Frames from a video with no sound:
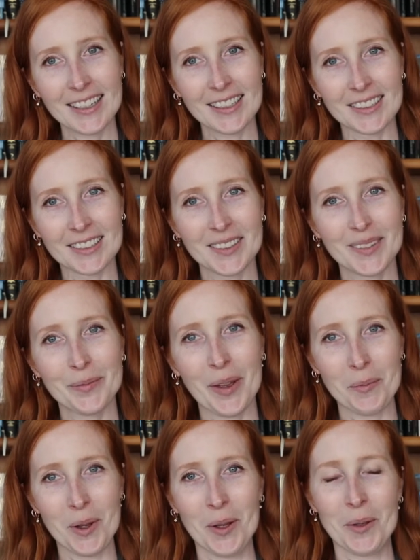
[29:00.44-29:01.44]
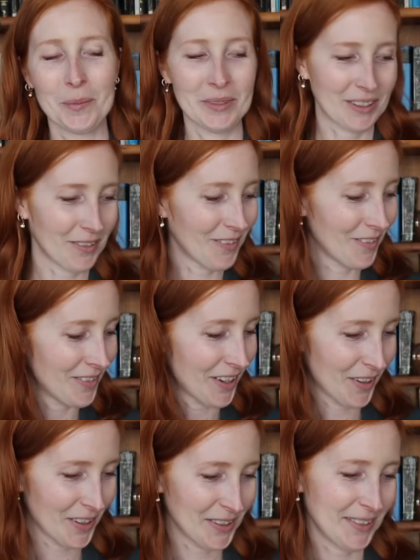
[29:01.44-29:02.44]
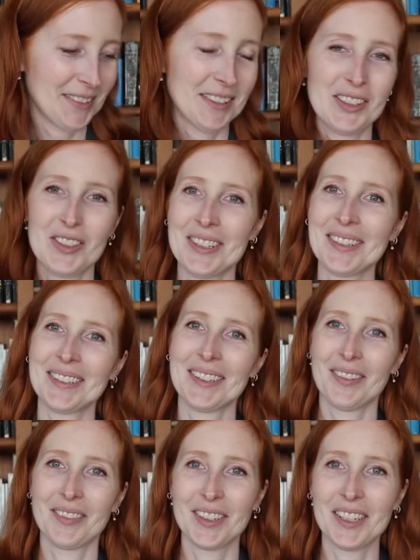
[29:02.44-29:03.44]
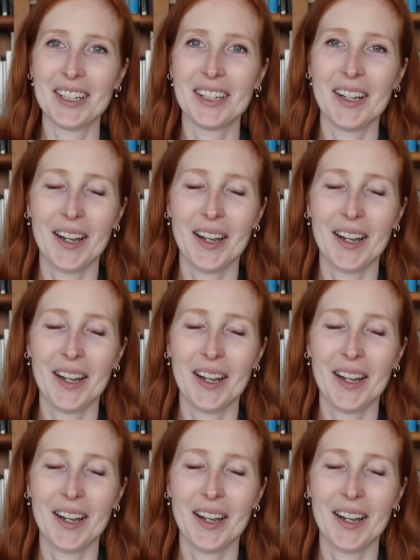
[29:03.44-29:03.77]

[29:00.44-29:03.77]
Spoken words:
is my mom's very stitchy 70.